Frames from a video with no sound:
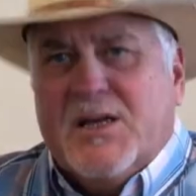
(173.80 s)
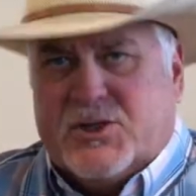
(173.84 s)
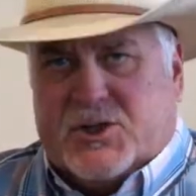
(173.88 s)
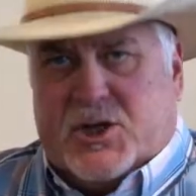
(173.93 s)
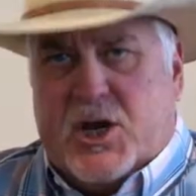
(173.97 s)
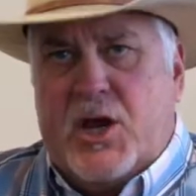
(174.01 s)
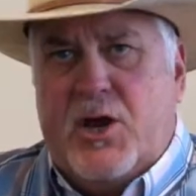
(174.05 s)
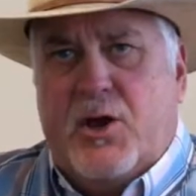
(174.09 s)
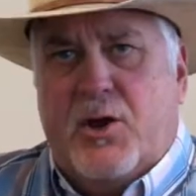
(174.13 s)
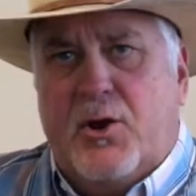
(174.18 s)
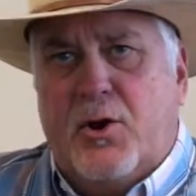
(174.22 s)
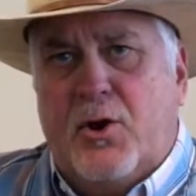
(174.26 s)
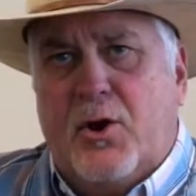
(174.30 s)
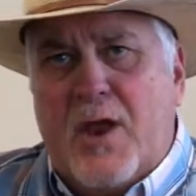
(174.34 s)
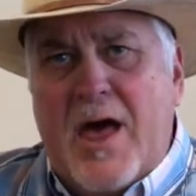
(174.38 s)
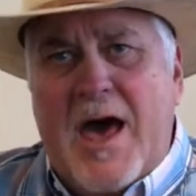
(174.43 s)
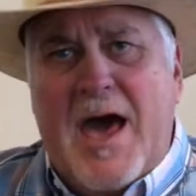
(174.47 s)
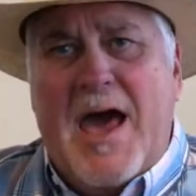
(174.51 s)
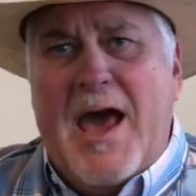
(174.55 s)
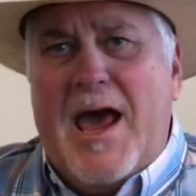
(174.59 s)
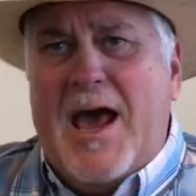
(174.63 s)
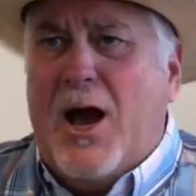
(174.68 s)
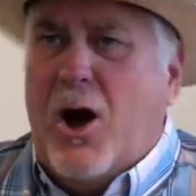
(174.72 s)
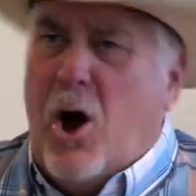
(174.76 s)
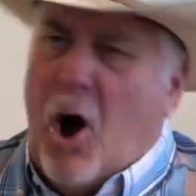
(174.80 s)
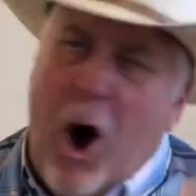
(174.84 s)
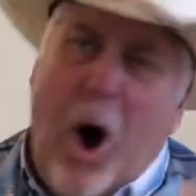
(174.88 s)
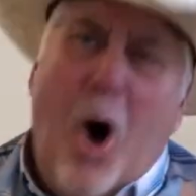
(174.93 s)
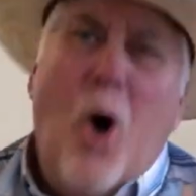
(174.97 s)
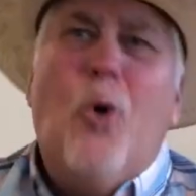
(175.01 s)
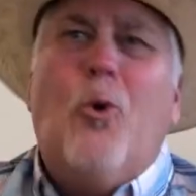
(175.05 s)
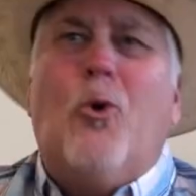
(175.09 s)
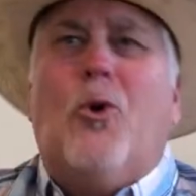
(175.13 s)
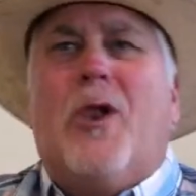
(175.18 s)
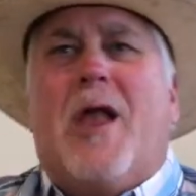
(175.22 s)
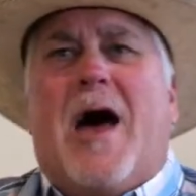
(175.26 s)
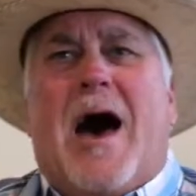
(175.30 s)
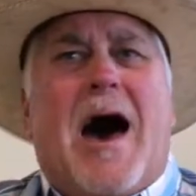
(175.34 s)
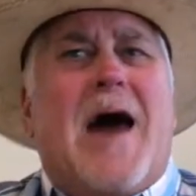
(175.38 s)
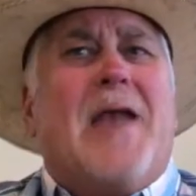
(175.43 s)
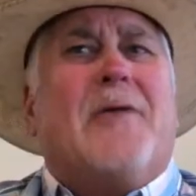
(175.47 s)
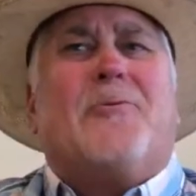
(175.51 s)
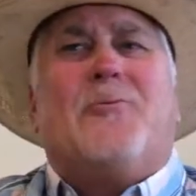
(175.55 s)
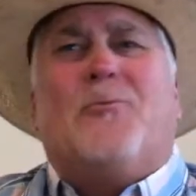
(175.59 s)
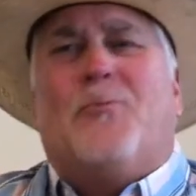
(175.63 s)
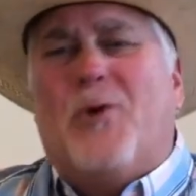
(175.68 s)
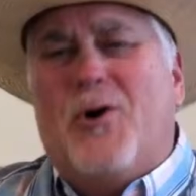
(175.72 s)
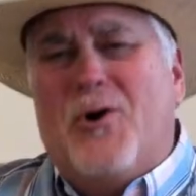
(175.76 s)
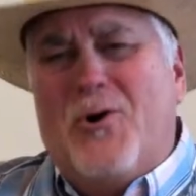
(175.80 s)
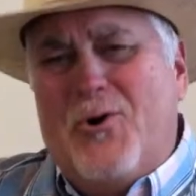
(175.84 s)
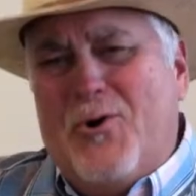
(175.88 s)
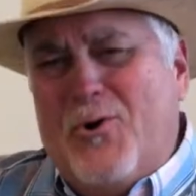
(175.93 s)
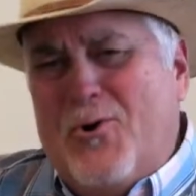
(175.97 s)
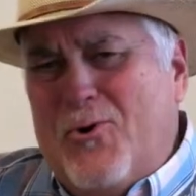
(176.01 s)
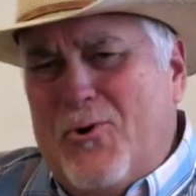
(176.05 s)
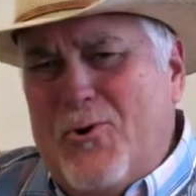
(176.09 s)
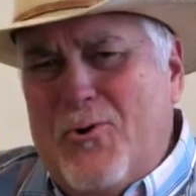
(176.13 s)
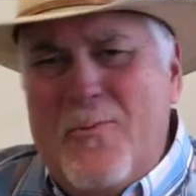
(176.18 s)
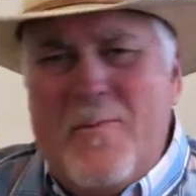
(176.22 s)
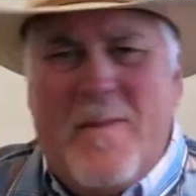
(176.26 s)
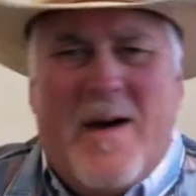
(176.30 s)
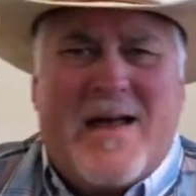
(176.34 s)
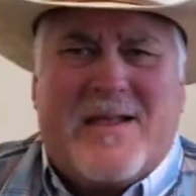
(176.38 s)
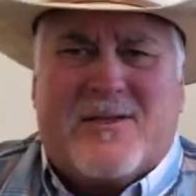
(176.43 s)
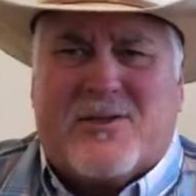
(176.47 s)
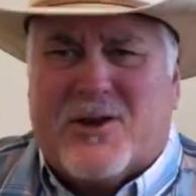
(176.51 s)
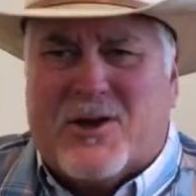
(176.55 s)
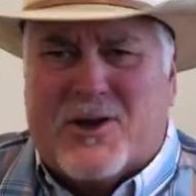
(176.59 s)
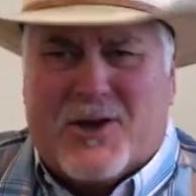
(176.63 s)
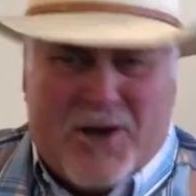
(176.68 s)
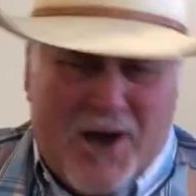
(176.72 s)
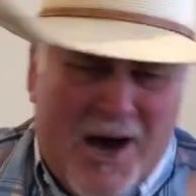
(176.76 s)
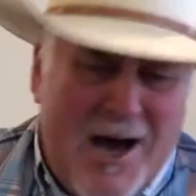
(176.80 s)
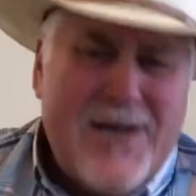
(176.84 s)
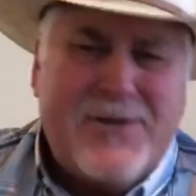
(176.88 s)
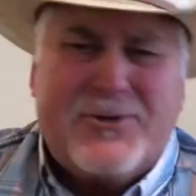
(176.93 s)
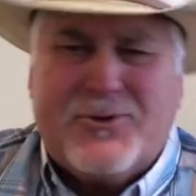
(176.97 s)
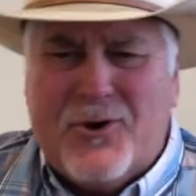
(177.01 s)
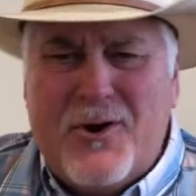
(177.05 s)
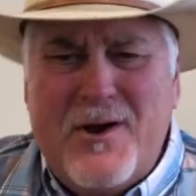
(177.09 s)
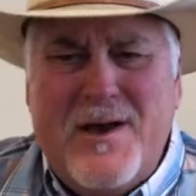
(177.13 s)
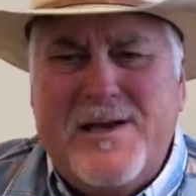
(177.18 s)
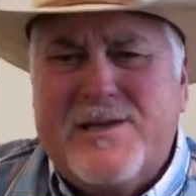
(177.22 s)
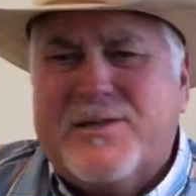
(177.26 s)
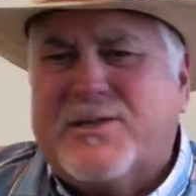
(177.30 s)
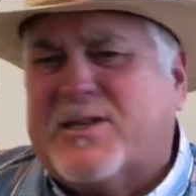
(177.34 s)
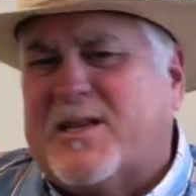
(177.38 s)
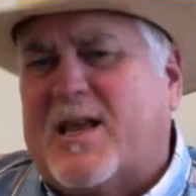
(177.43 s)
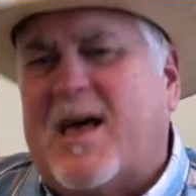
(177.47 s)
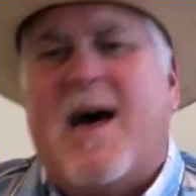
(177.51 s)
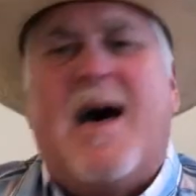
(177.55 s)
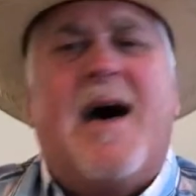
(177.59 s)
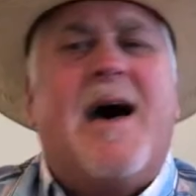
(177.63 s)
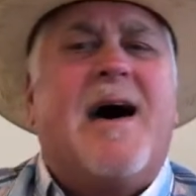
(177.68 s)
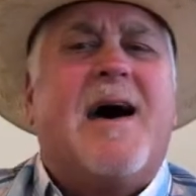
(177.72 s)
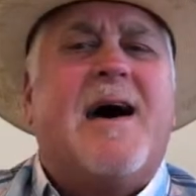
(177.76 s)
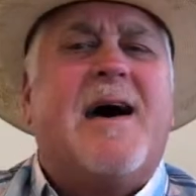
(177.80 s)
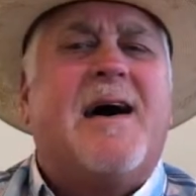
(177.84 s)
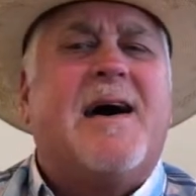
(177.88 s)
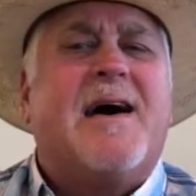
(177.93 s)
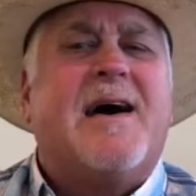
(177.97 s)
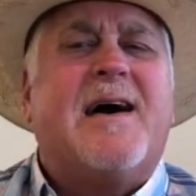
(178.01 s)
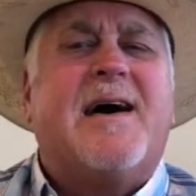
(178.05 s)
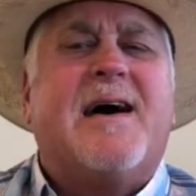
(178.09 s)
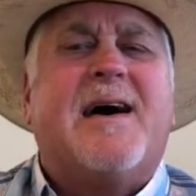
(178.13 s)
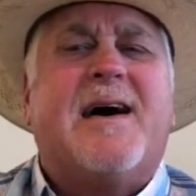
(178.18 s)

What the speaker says: Still a whole lot of room at the countryside